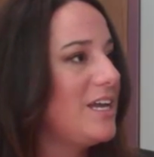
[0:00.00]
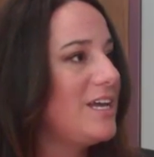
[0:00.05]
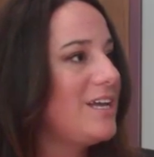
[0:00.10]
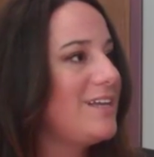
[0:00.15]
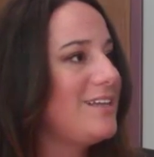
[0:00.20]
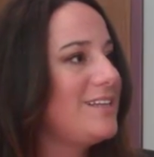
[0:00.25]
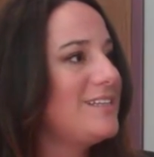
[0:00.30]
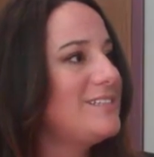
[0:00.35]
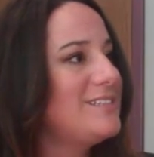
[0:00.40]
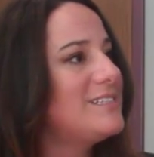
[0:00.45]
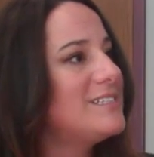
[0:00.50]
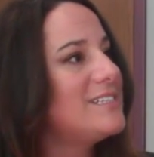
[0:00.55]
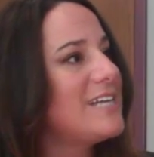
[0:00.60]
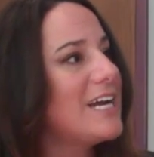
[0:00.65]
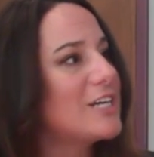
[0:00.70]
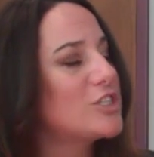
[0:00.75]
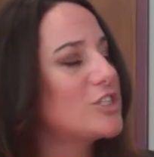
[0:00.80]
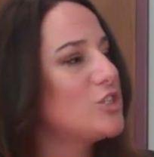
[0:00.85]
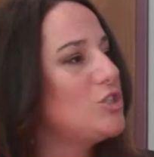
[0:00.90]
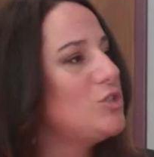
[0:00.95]
This is
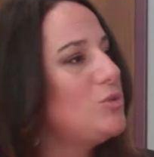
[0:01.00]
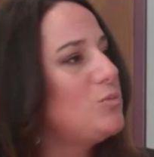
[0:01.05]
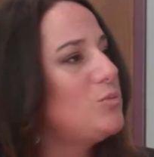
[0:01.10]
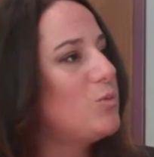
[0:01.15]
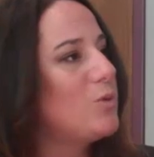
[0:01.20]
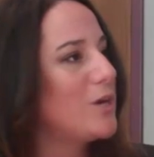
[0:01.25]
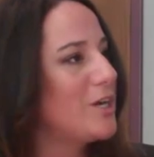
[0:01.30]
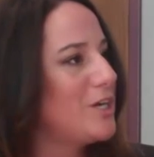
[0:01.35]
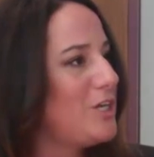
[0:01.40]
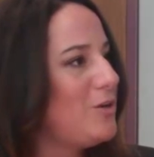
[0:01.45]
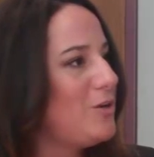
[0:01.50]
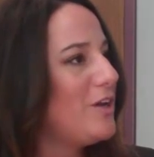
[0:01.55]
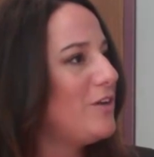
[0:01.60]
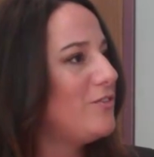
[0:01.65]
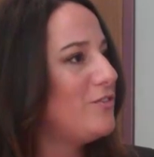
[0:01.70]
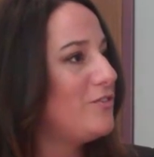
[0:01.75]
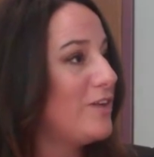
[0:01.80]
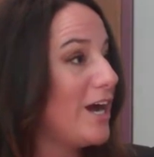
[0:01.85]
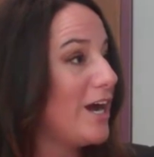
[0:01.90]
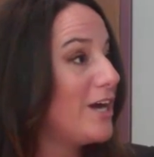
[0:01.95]
actually where you
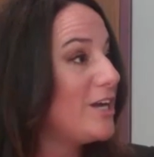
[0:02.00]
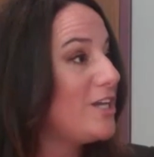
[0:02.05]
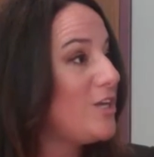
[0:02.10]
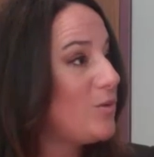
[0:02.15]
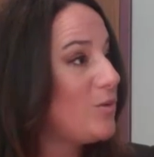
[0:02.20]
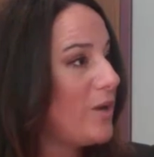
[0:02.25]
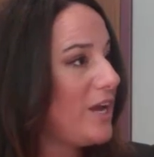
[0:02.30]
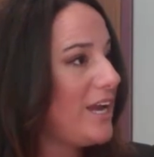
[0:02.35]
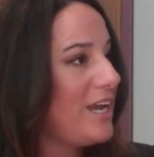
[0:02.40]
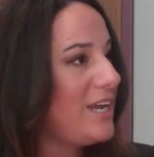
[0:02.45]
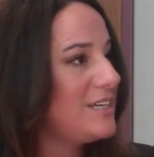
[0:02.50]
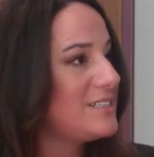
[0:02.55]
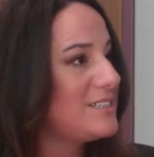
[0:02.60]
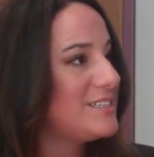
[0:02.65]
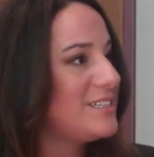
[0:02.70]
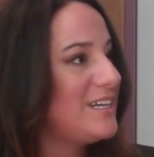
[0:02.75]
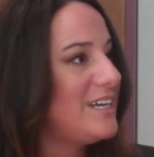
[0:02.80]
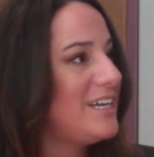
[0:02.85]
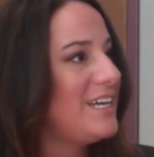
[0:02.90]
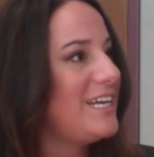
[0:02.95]
evaluate
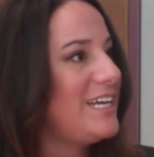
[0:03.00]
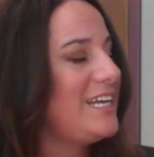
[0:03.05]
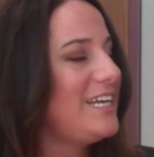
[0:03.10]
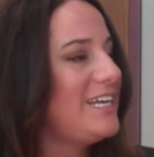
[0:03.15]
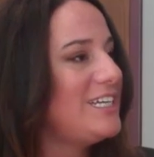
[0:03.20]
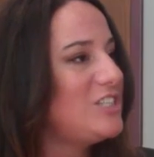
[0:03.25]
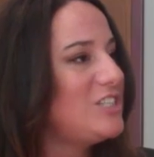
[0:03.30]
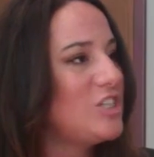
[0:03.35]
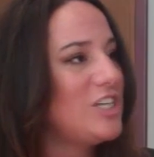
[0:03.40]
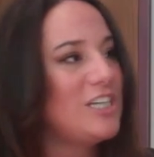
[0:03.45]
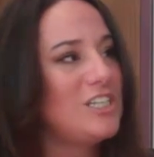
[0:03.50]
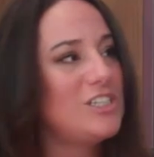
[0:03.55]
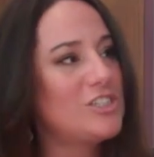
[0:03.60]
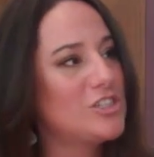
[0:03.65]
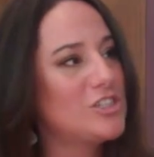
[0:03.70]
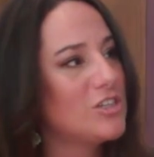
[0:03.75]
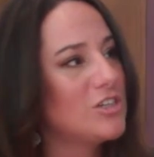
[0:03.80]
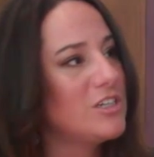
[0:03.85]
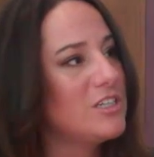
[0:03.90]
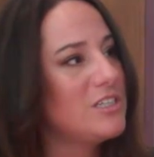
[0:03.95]
each
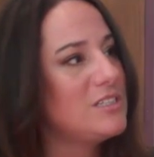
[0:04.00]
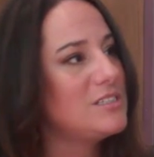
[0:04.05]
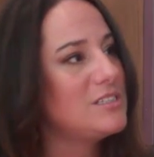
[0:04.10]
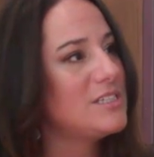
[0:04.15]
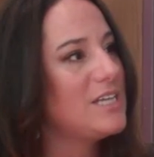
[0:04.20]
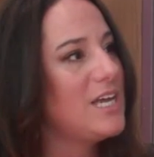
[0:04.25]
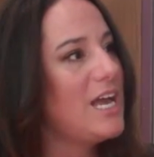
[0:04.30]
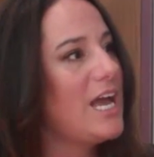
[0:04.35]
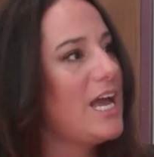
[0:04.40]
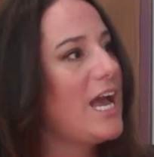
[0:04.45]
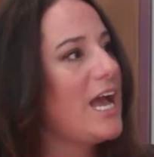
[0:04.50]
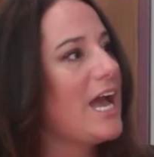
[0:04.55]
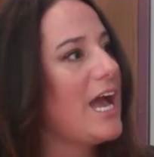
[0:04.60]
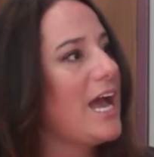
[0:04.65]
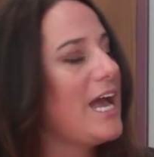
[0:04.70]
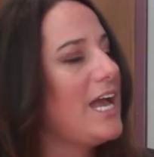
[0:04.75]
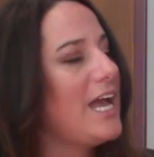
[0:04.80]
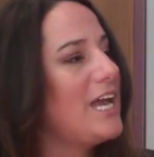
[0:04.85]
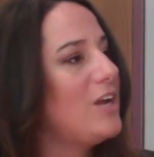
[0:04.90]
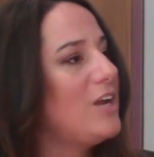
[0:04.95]
insurance
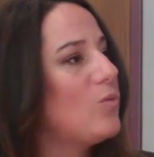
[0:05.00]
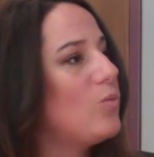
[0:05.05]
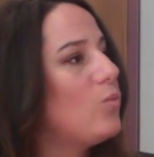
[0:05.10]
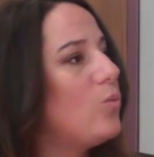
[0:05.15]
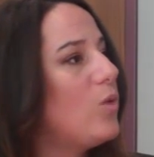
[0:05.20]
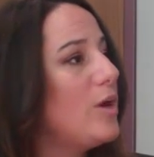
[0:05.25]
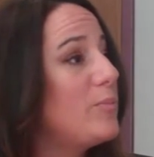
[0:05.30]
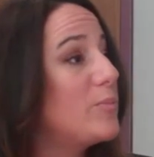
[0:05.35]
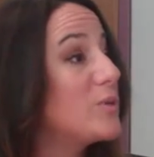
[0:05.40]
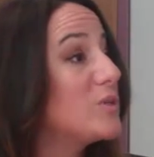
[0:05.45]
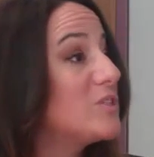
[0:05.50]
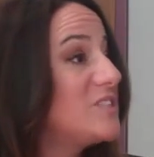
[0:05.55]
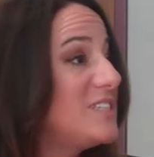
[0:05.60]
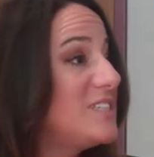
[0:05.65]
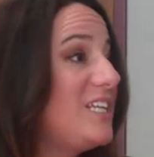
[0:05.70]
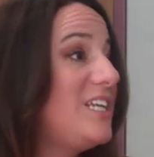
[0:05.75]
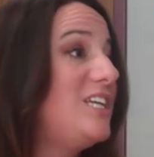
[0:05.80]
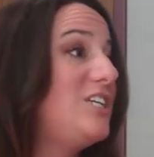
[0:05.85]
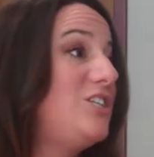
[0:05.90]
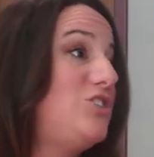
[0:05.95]
and what
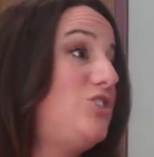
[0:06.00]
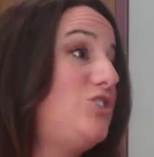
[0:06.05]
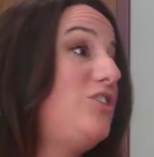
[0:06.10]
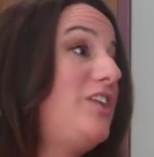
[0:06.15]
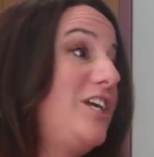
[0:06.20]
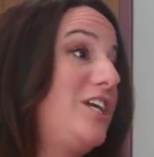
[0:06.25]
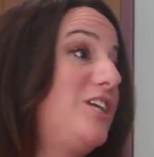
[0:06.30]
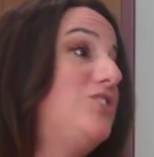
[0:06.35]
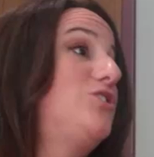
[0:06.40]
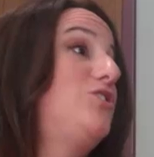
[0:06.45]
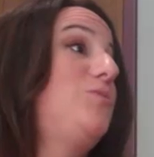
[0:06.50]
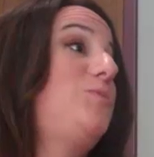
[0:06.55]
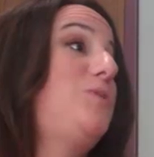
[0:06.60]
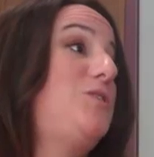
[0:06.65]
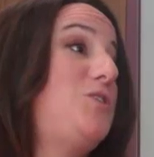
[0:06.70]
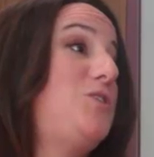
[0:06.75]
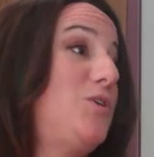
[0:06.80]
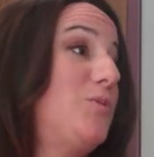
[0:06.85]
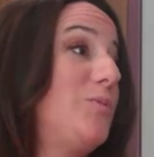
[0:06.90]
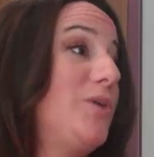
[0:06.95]
percentage do they contribute
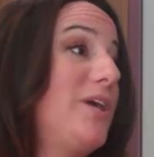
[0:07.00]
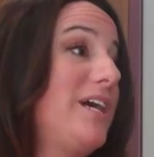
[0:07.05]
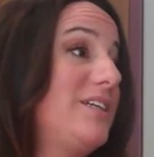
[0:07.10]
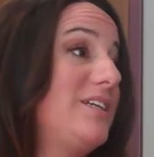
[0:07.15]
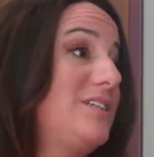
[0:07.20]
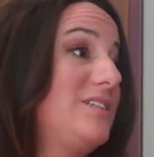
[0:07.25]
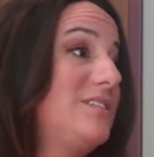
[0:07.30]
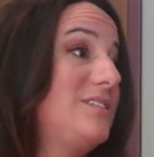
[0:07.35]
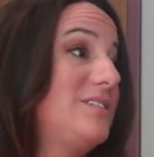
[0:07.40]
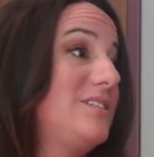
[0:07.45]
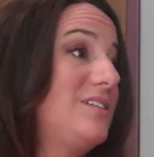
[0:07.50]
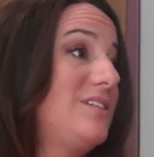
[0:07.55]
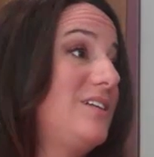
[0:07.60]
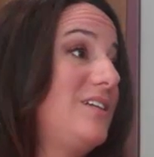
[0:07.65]
to your practice.